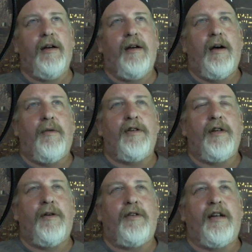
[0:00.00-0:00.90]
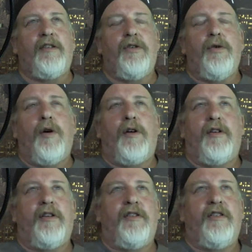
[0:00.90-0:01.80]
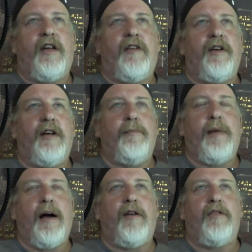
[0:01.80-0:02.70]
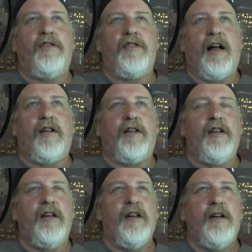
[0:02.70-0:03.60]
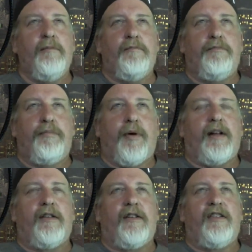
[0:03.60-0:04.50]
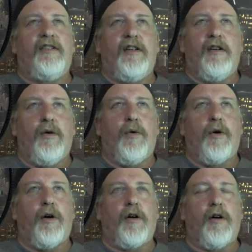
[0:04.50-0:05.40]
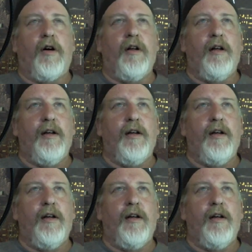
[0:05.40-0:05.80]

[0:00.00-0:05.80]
I wish I was that 270-pound solid brick steel worker,